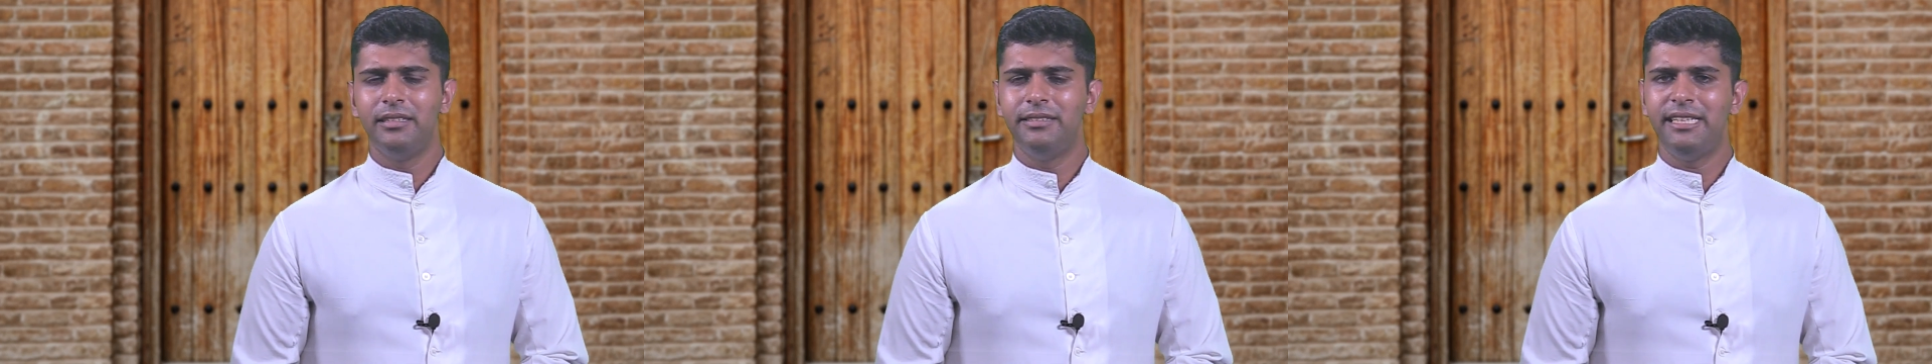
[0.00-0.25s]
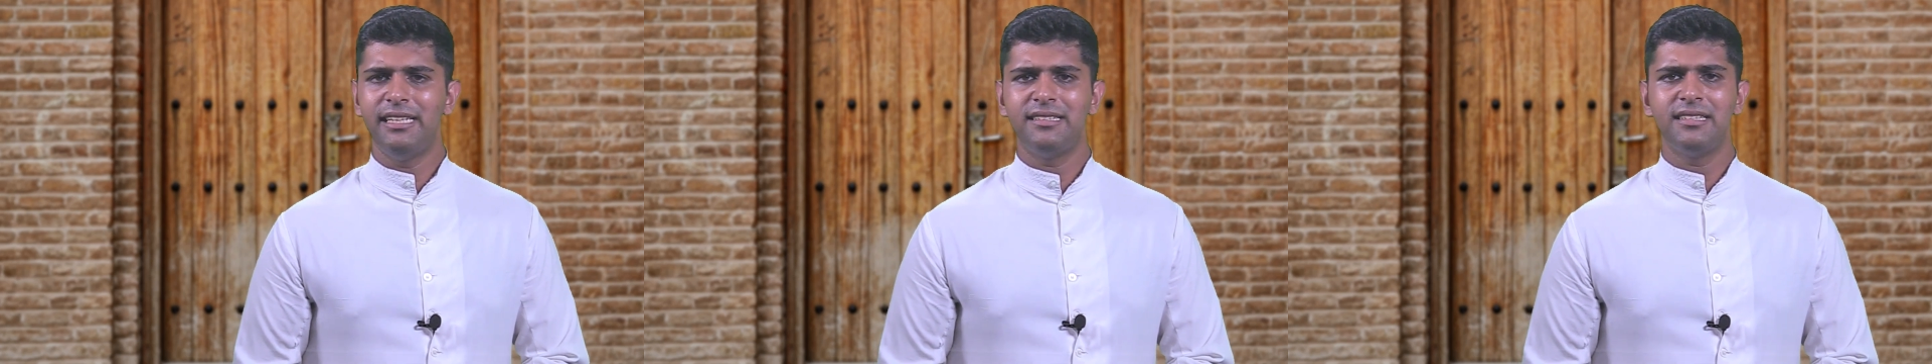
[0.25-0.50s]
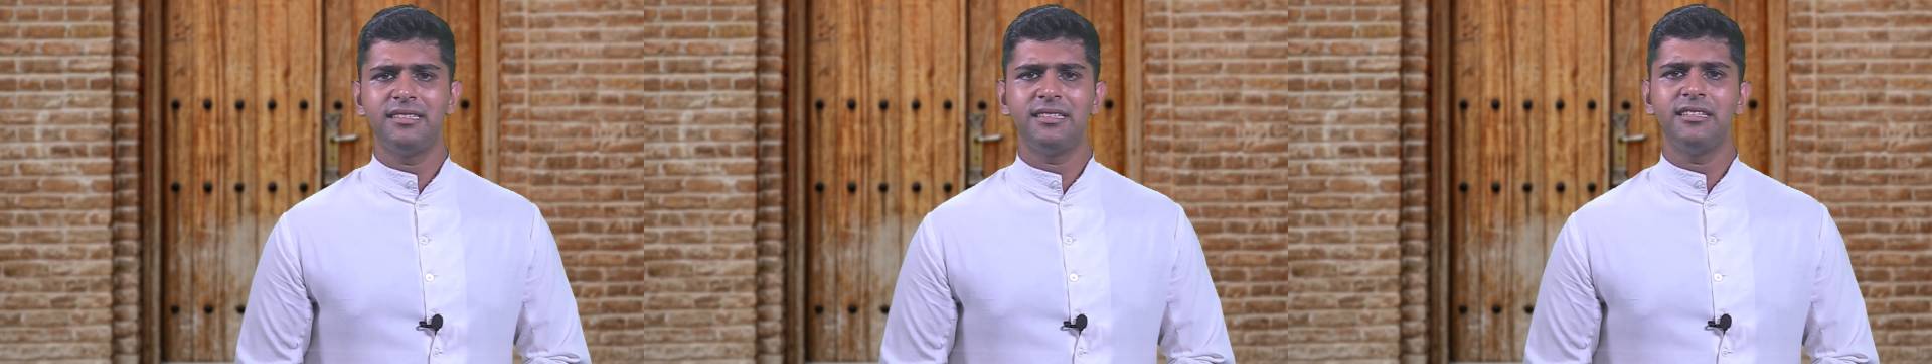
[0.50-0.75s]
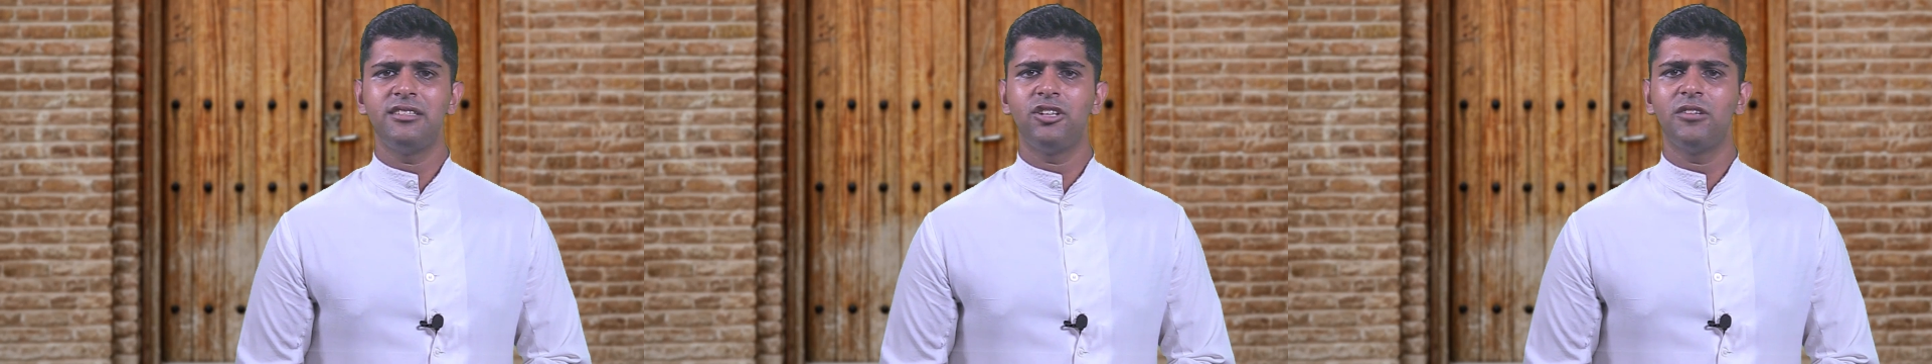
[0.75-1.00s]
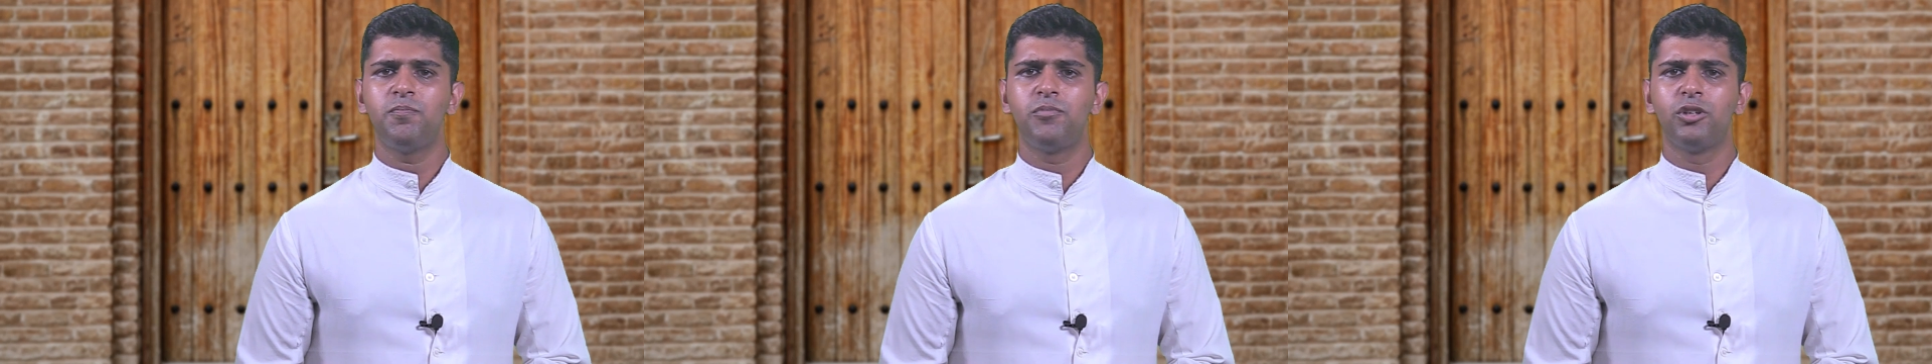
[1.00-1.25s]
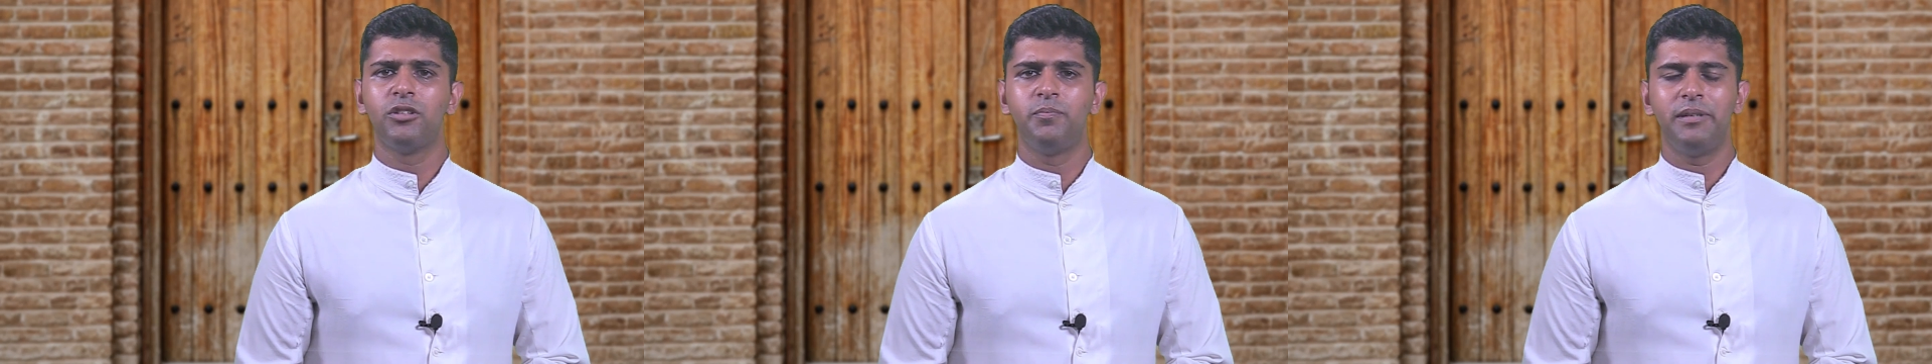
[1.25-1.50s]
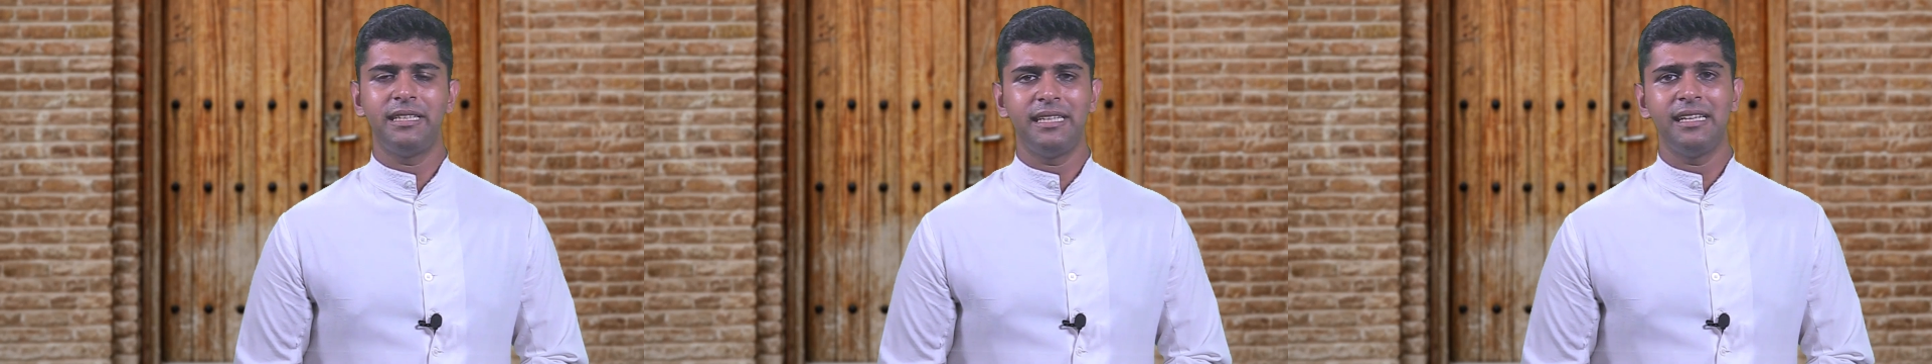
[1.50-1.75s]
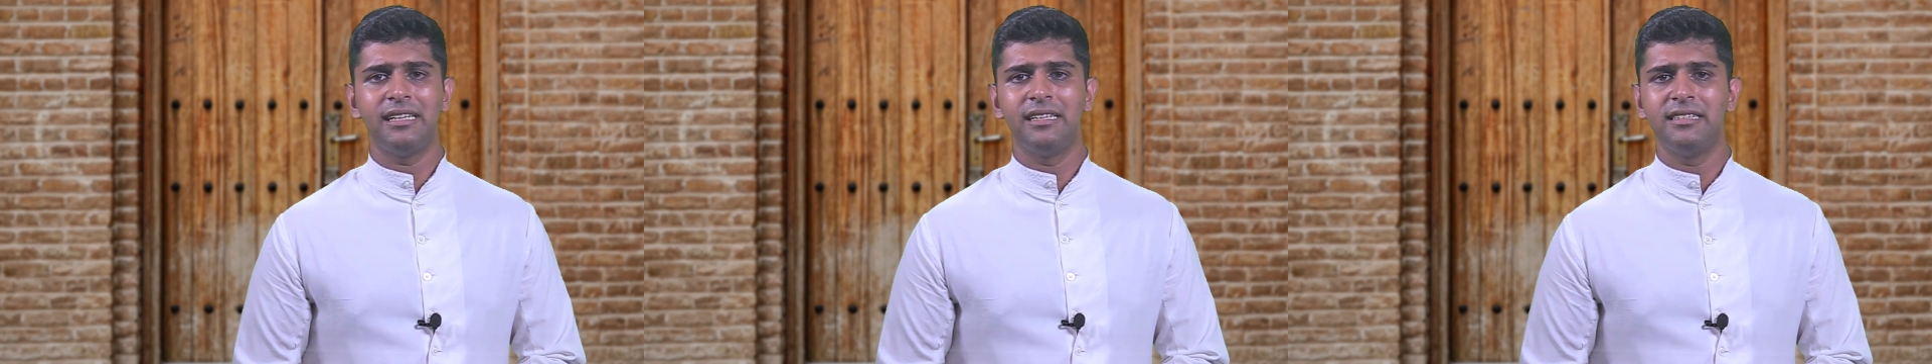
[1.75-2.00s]
Jesus is not
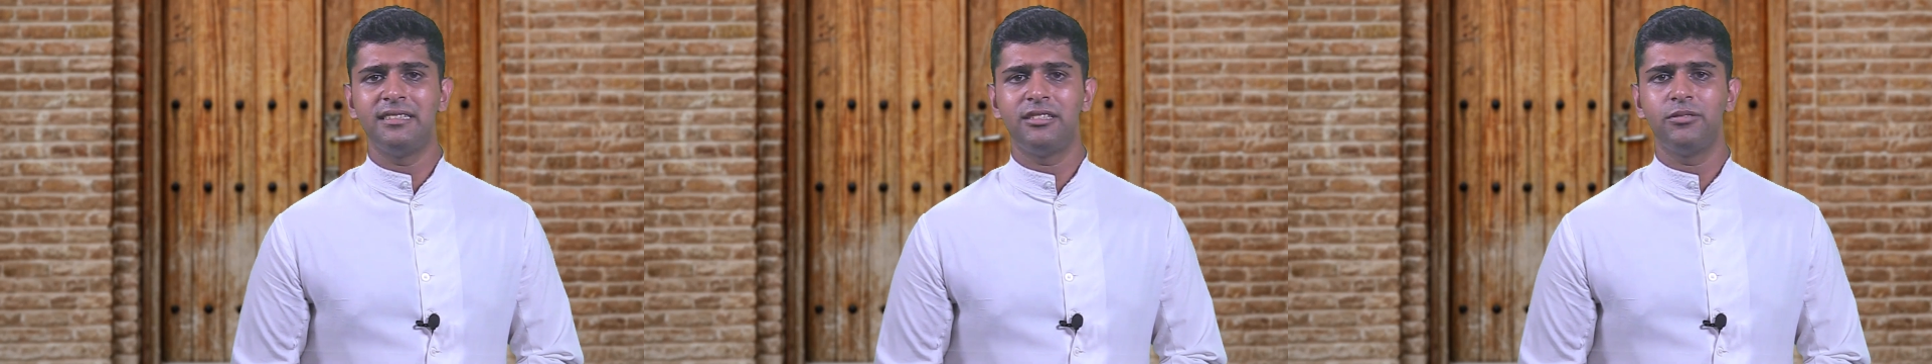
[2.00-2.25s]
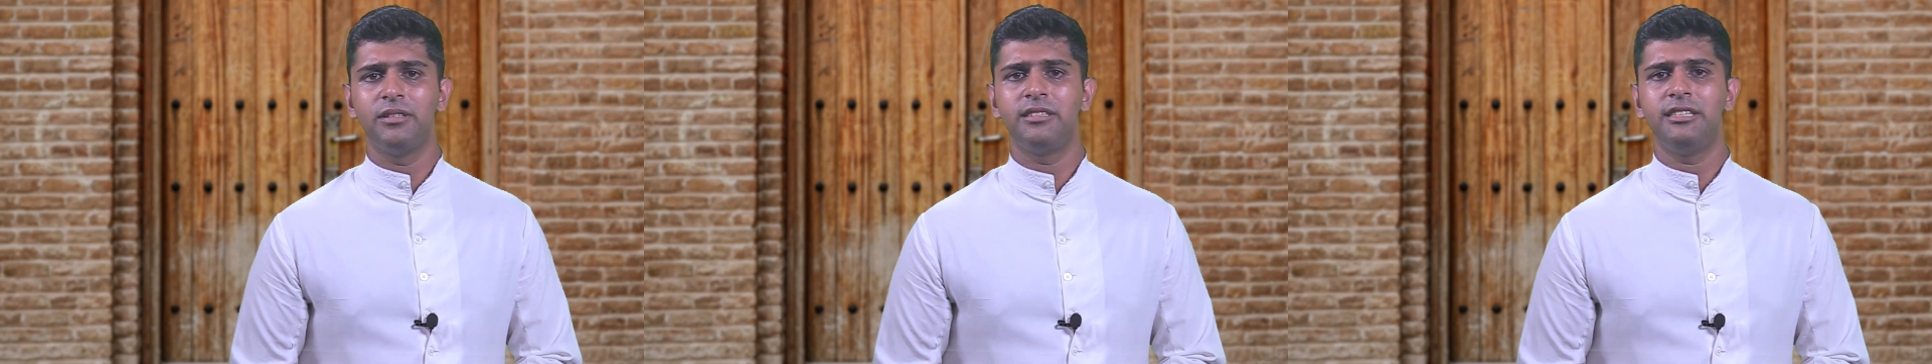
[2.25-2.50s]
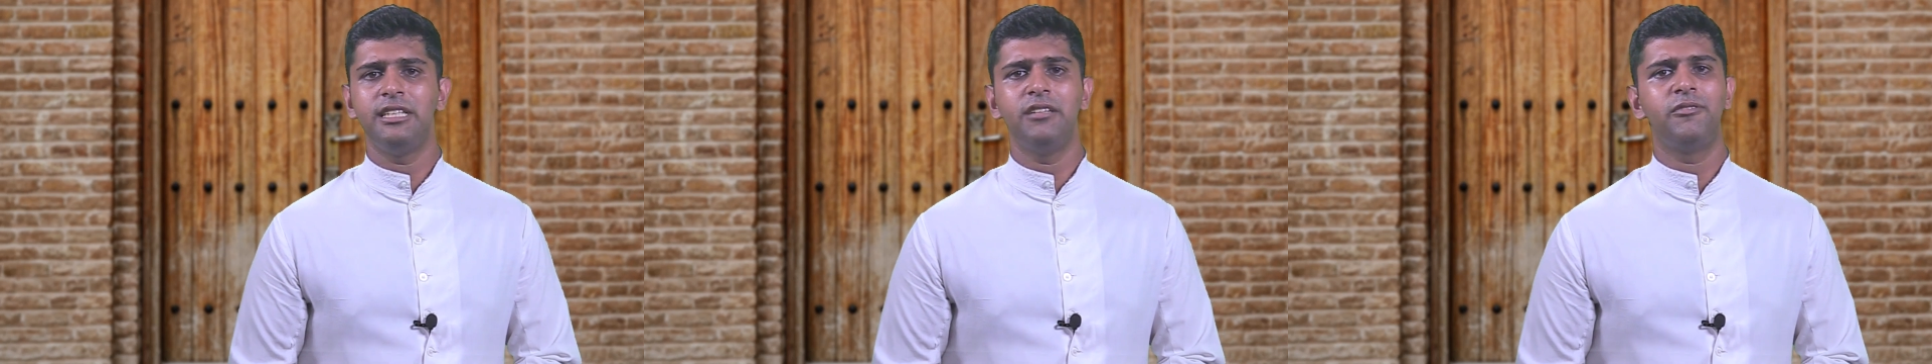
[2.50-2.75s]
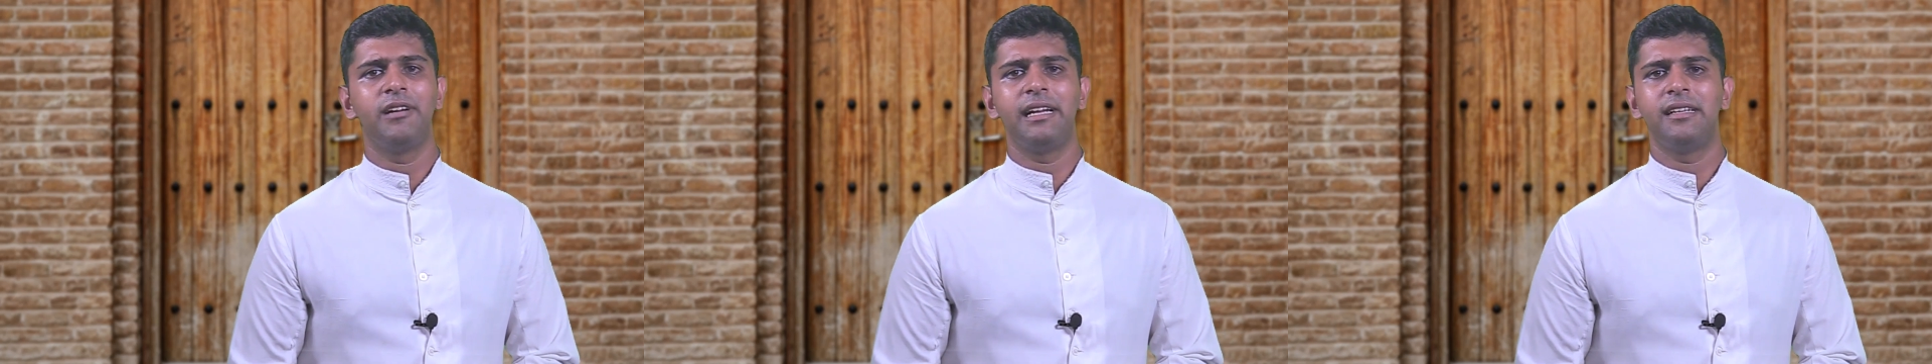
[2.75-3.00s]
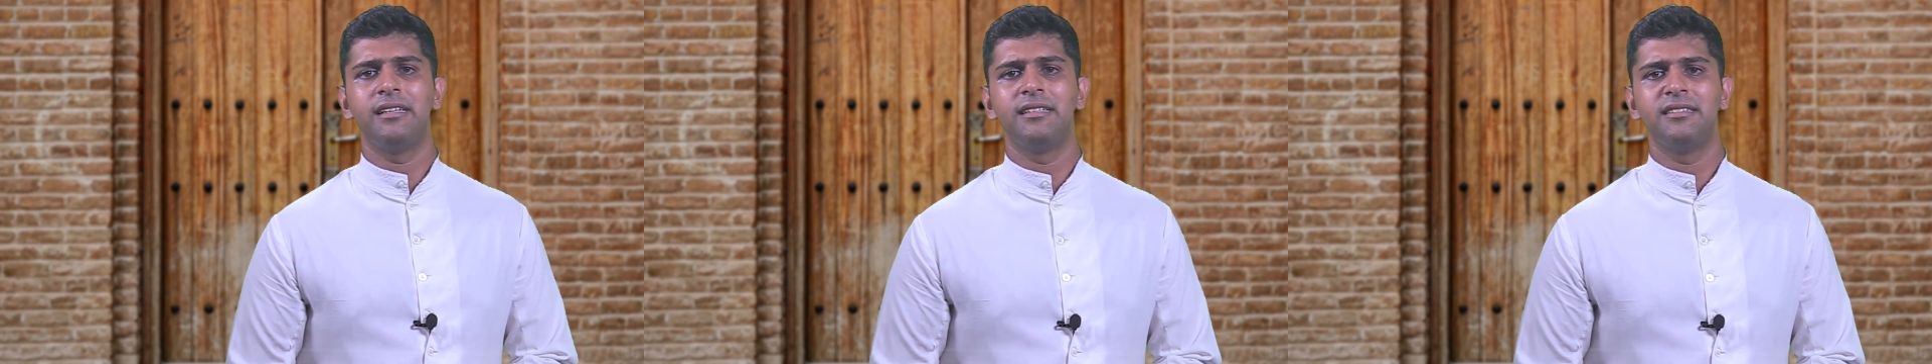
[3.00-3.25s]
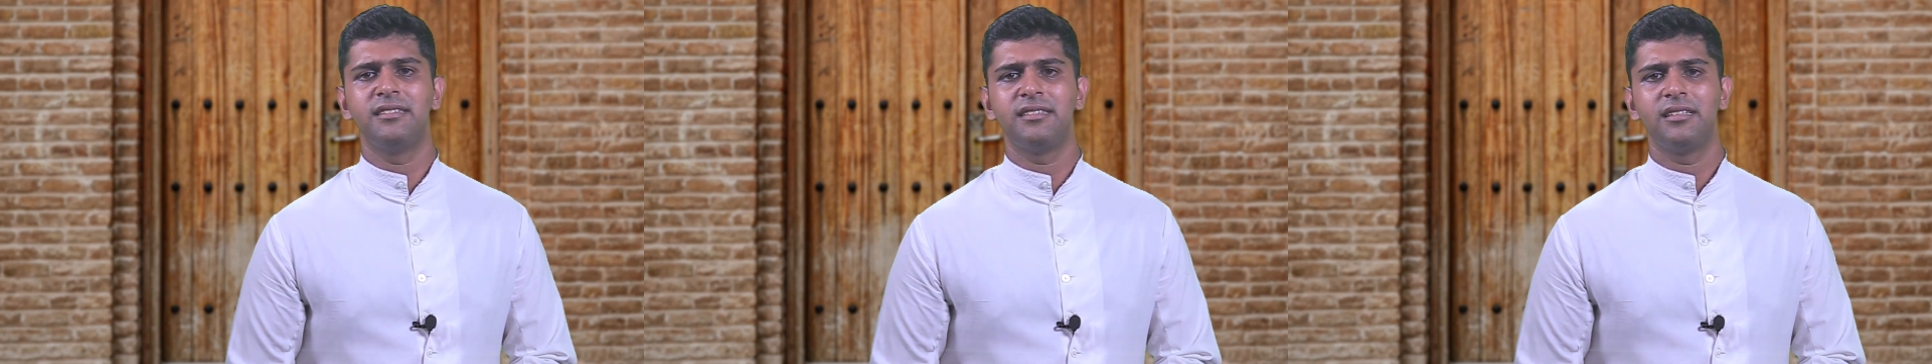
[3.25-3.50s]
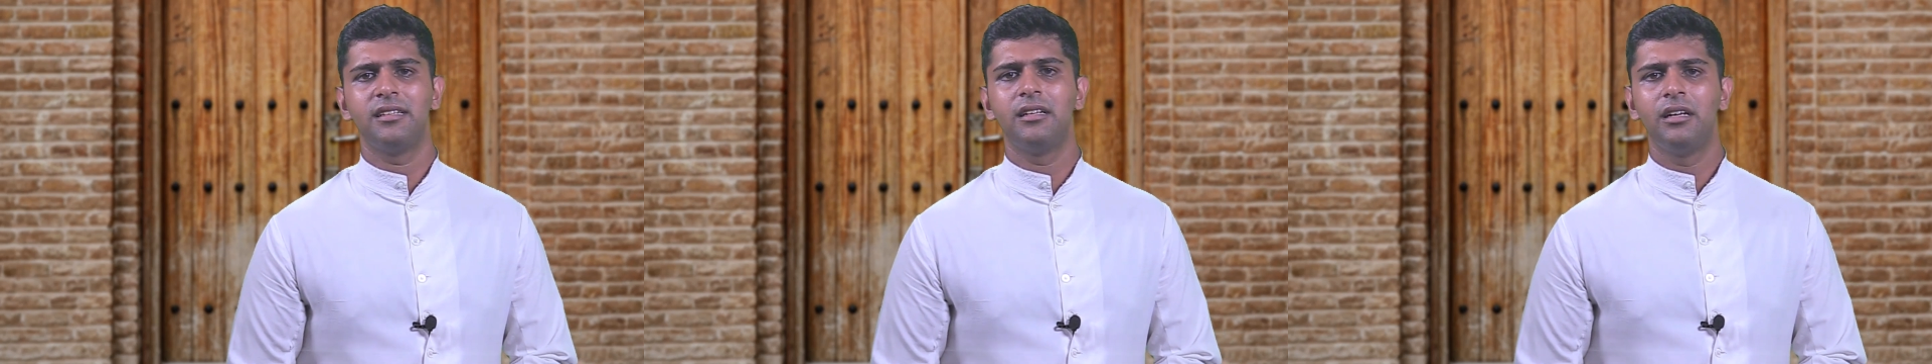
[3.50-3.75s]
prohibiting us to achieve greatness.